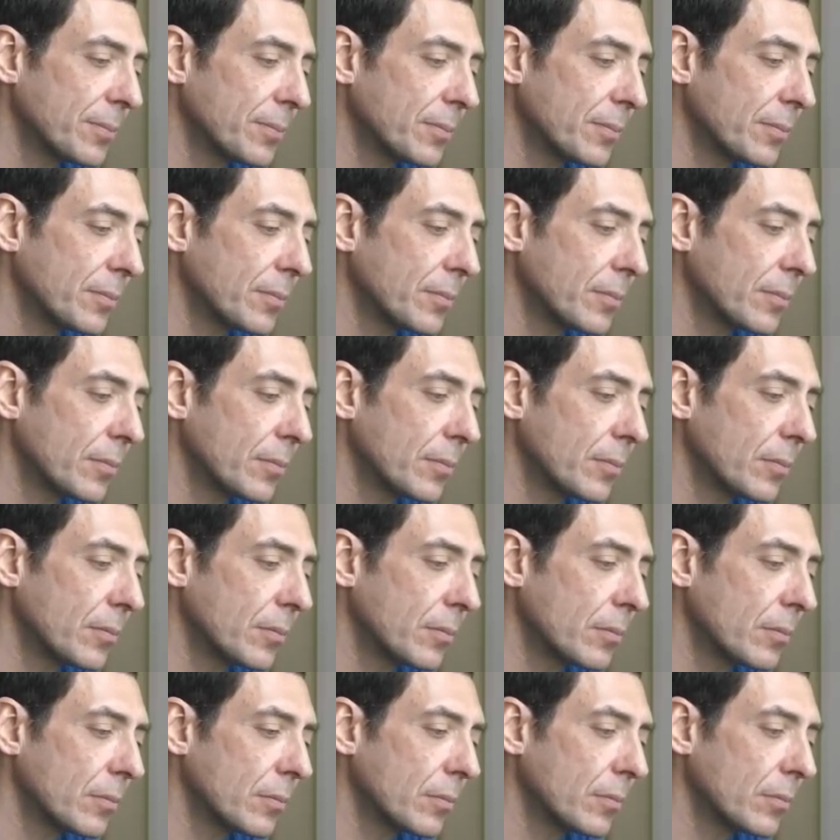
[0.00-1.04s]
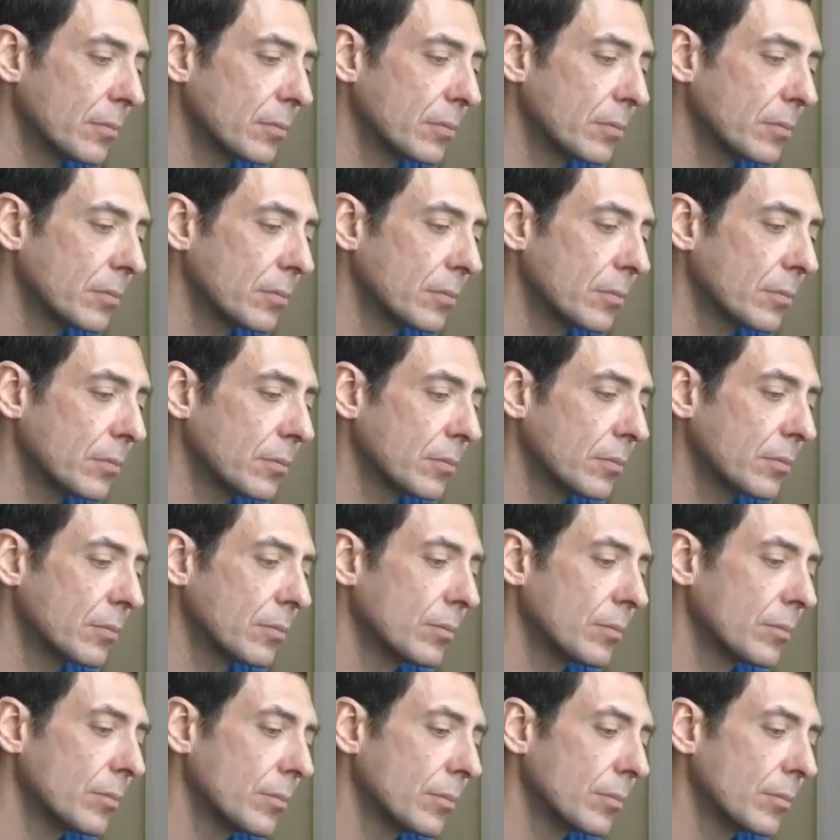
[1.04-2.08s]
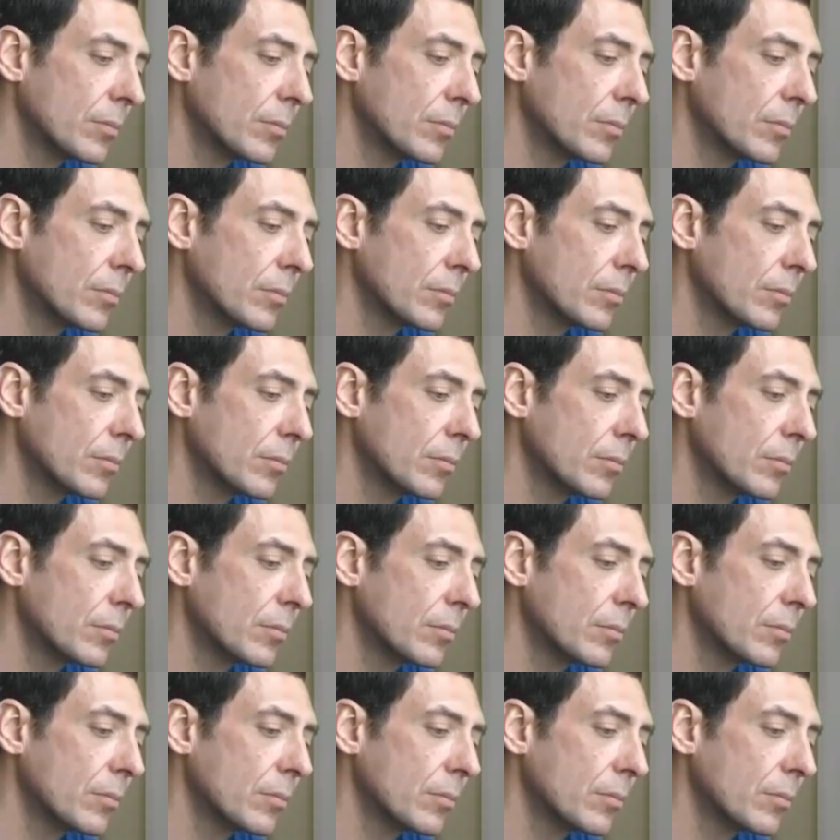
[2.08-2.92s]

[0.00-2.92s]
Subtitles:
[no speech]